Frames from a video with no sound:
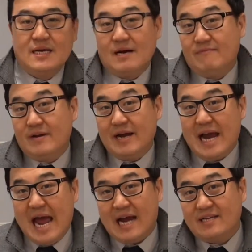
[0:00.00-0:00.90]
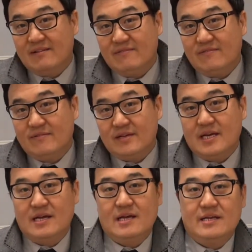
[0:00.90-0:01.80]
I'm very active
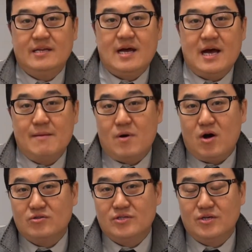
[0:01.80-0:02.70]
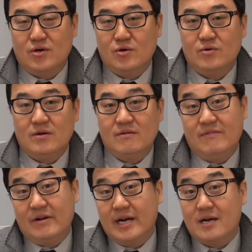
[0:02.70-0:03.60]
and I'm also
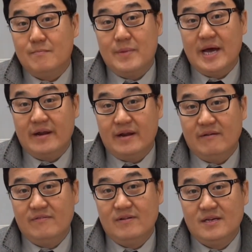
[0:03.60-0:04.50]
very competitive.